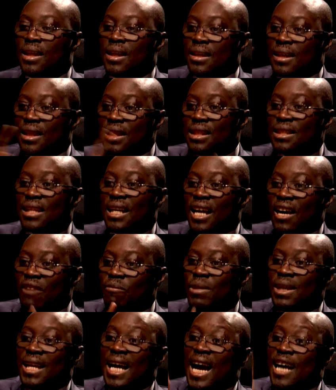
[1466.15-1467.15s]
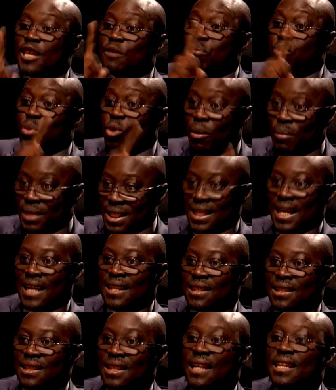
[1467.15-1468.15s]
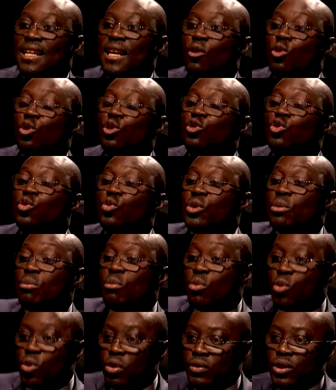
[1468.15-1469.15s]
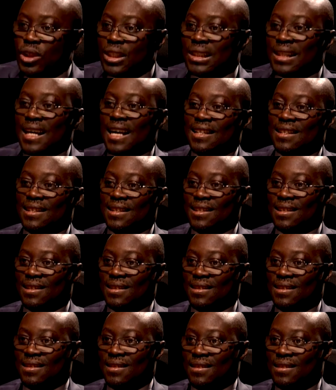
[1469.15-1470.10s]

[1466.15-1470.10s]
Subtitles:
This is a government that has promised us that they are going to remove these taxes,